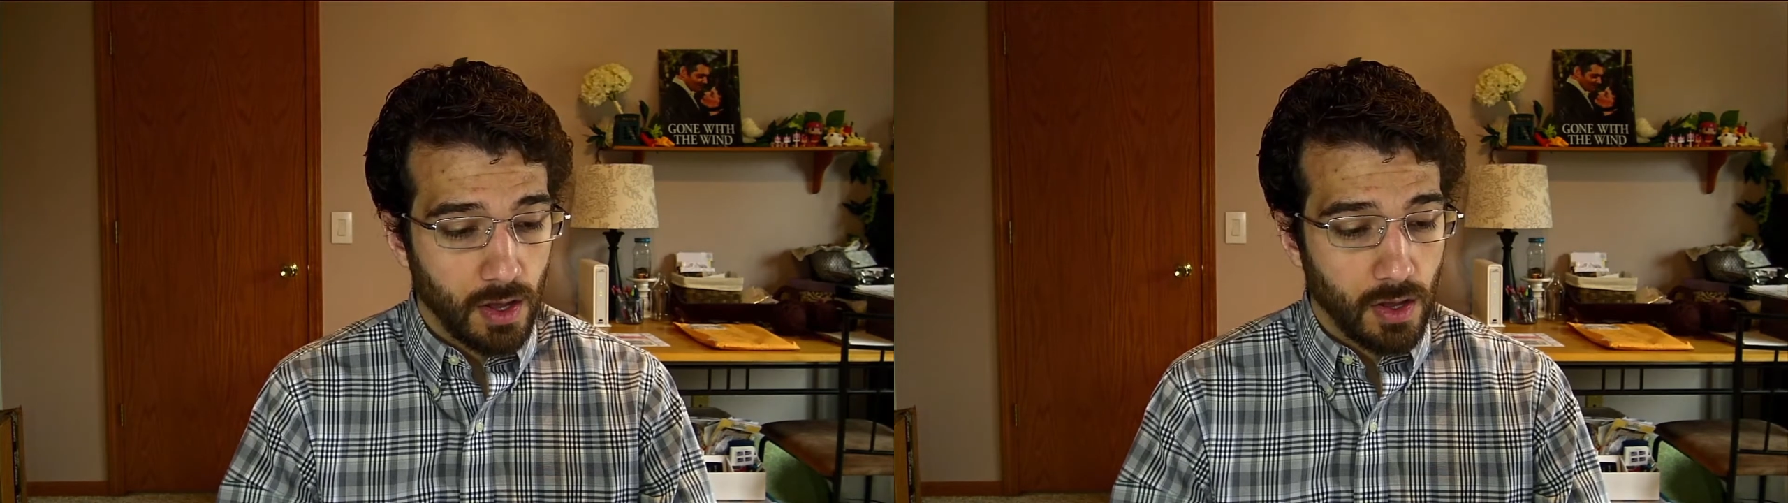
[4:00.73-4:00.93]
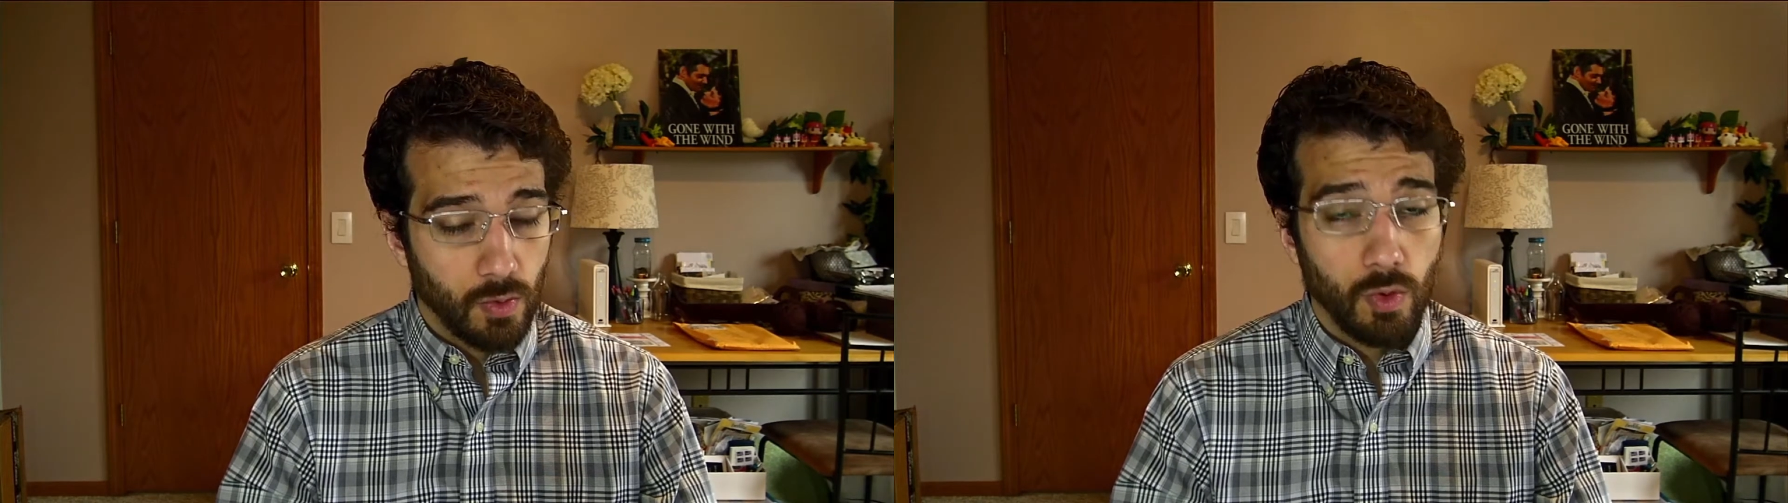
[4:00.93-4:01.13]

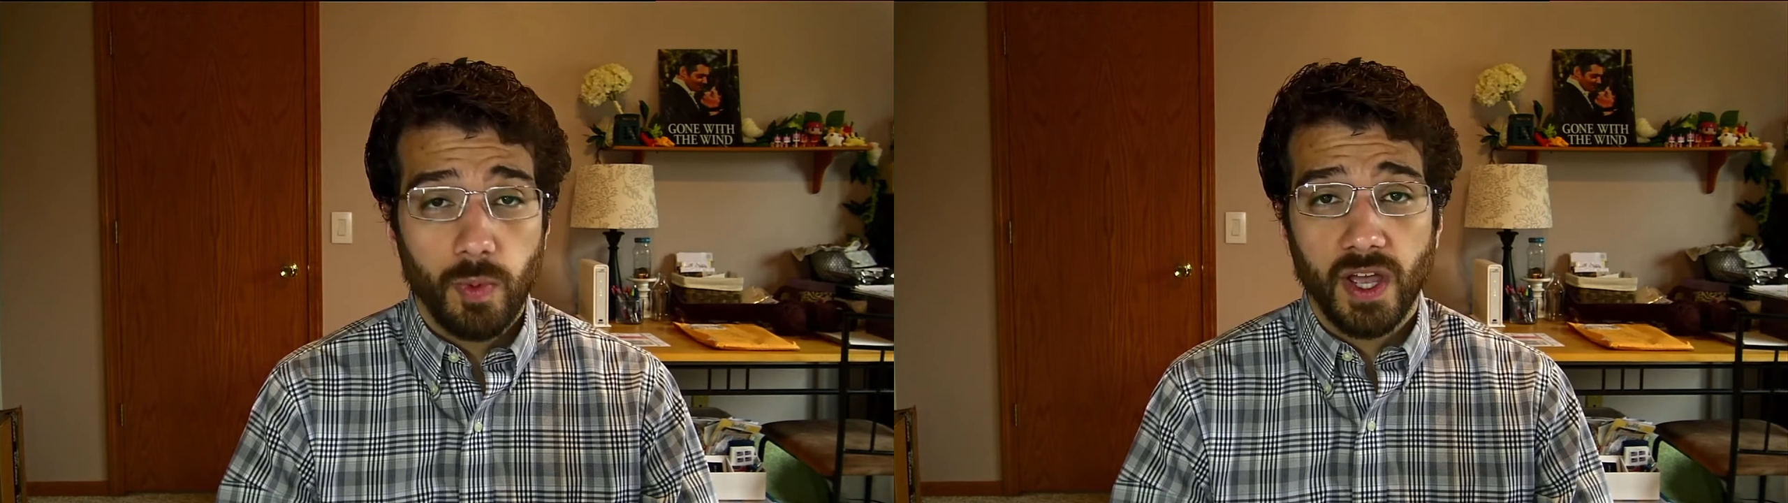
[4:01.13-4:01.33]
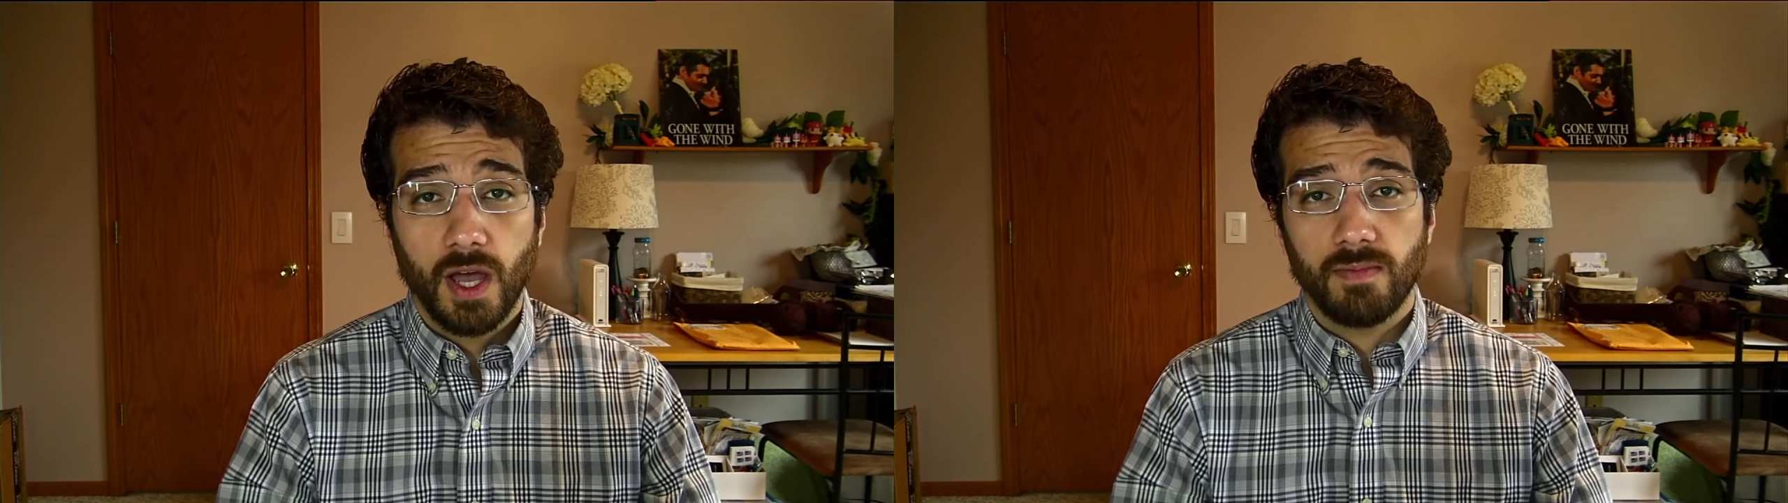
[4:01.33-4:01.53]
We'll
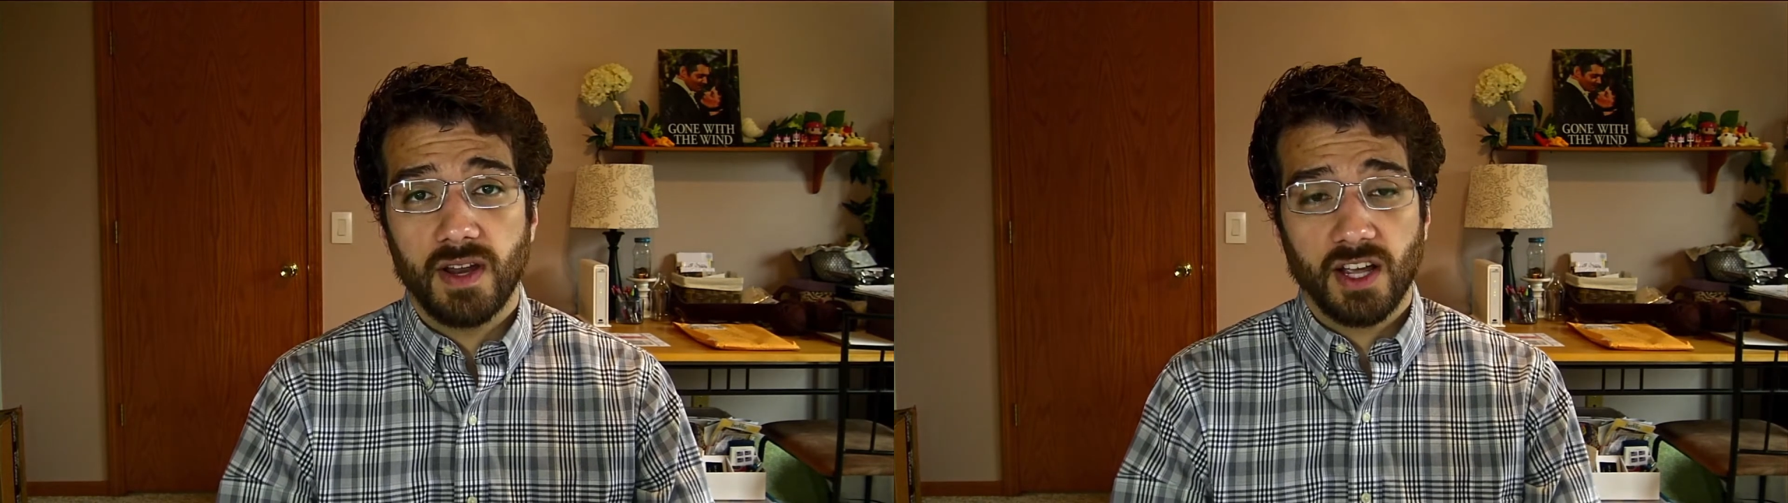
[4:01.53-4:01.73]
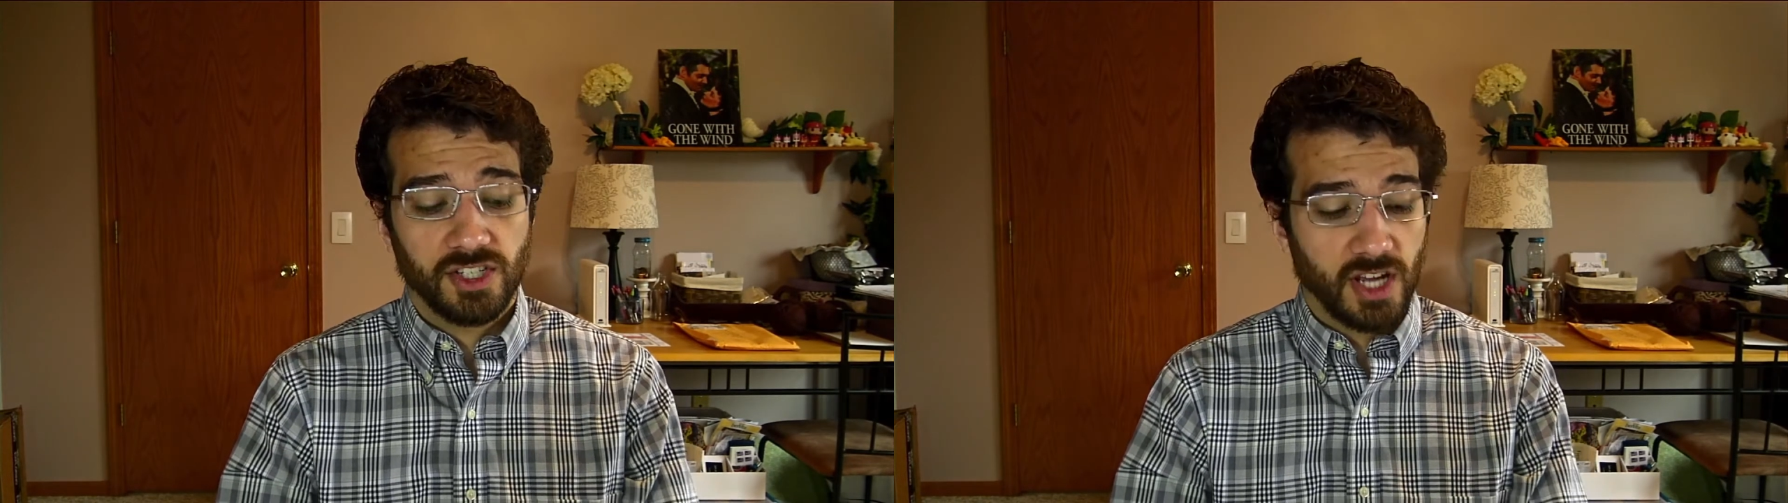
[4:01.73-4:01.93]
pick up
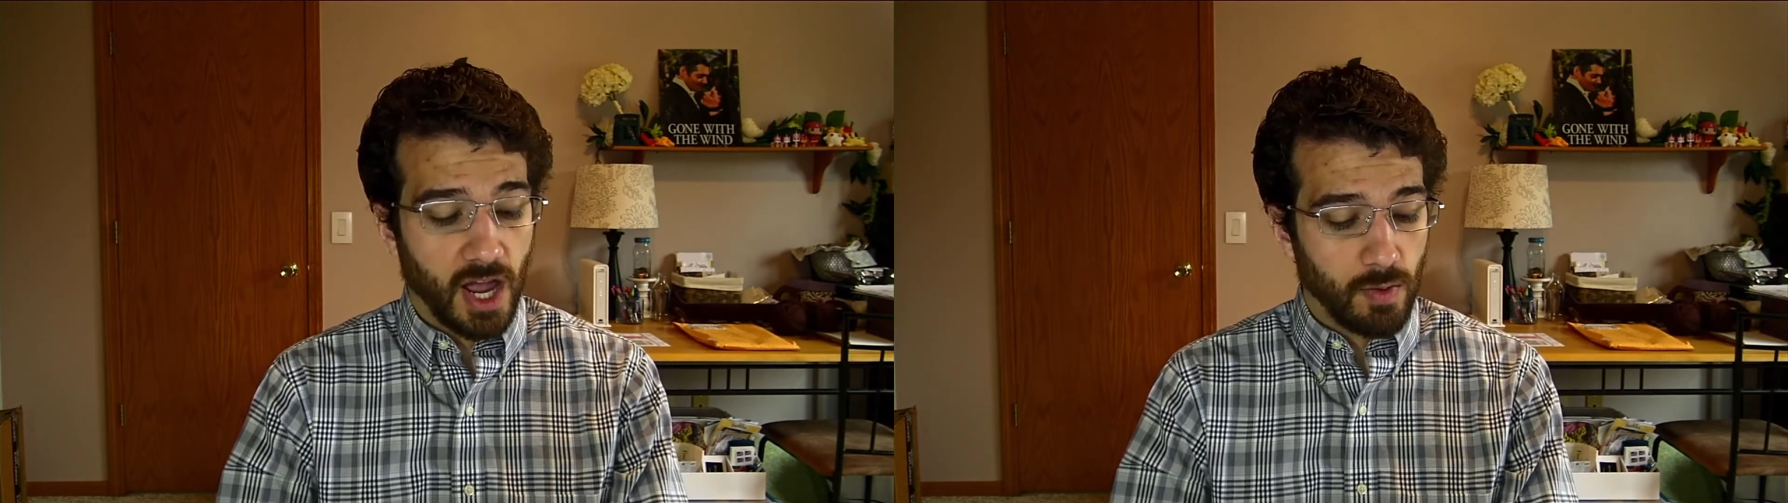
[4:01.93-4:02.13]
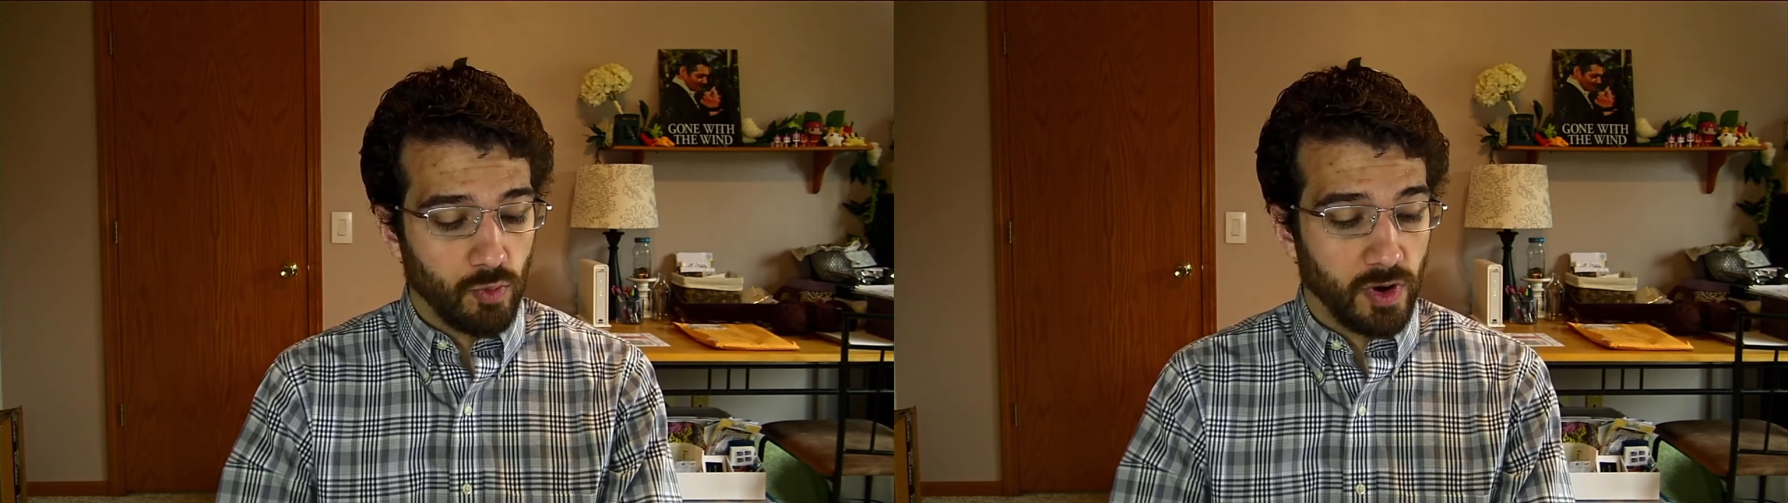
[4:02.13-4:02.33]
next
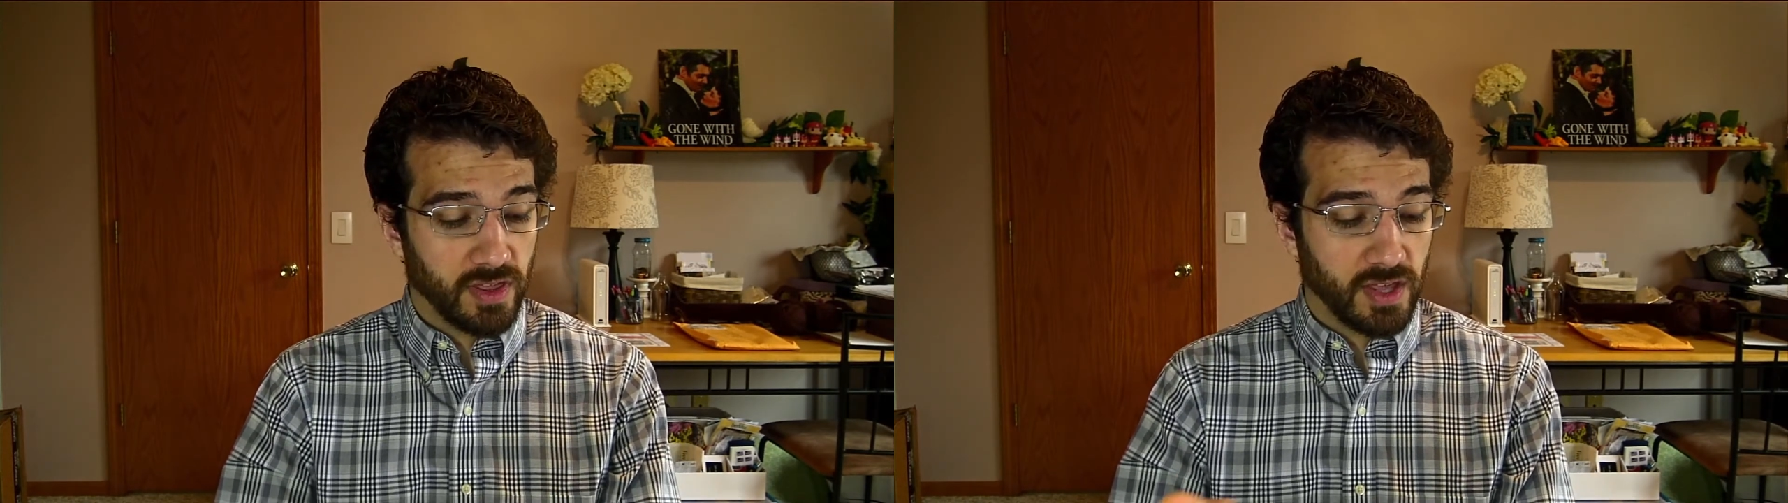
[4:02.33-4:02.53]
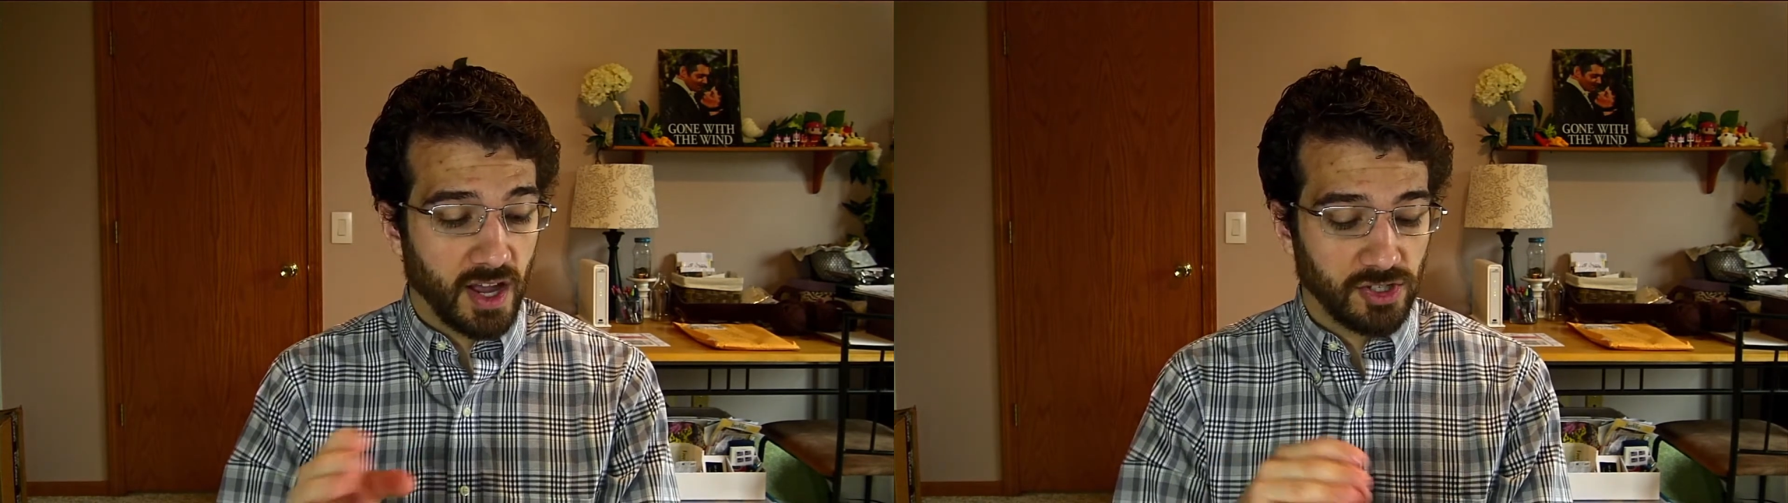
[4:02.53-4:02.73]
time
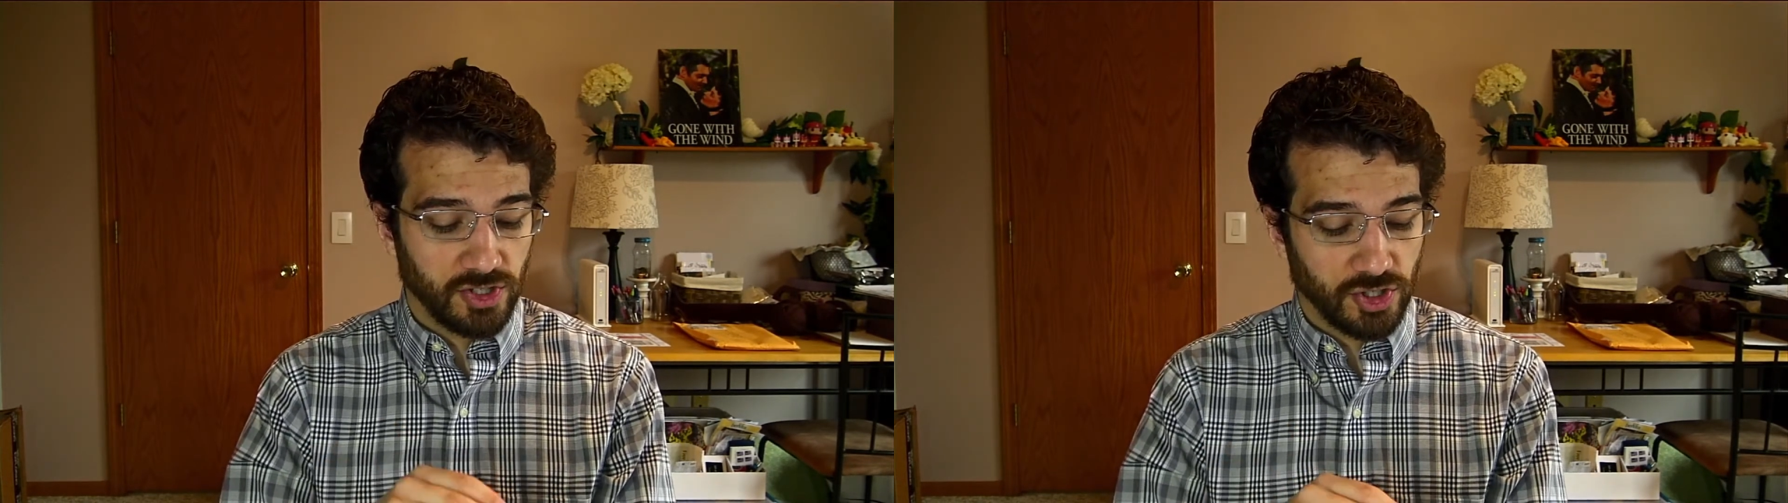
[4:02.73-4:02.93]
with Exodus